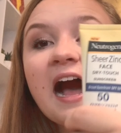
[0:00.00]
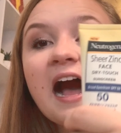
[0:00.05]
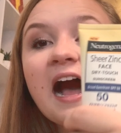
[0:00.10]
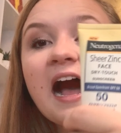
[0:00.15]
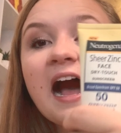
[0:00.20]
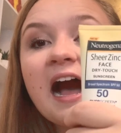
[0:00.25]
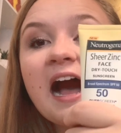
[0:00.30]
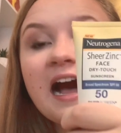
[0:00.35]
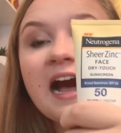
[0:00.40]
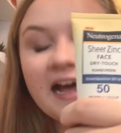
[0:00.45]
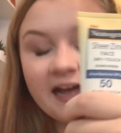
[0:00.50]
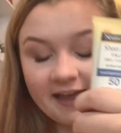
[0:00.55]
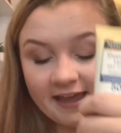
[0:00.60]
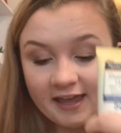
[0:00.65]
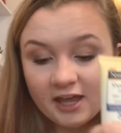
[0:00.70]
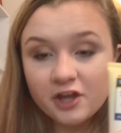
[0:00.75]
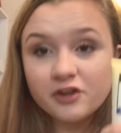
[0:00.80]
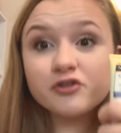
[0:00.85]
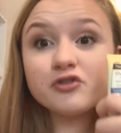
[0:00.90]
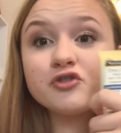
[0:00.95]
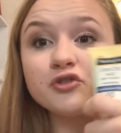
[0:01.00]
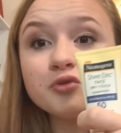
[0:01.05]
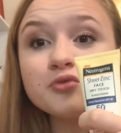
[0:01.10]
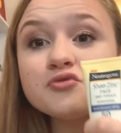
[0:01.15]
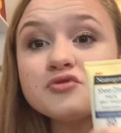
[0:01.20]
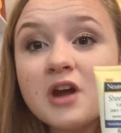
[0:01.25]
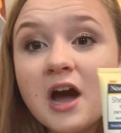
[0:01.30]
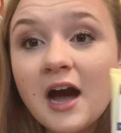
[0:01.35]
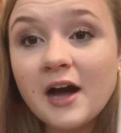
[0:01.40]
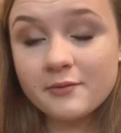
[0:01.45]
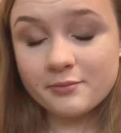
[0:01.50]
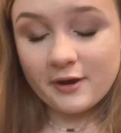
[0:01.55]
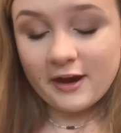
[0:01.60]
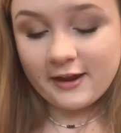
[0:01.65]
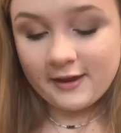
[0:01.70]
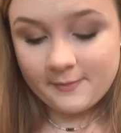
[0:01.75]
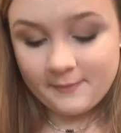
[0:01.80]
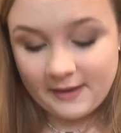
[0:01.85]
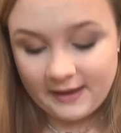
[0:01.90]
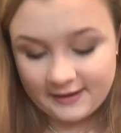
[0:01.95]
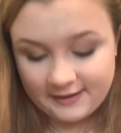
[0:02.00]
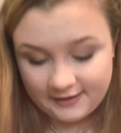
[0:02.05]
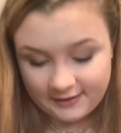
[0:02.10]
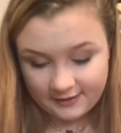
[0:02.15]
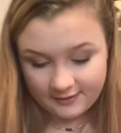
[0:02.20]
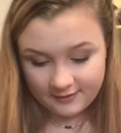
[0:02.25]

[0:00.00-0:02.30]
I do not recommend it.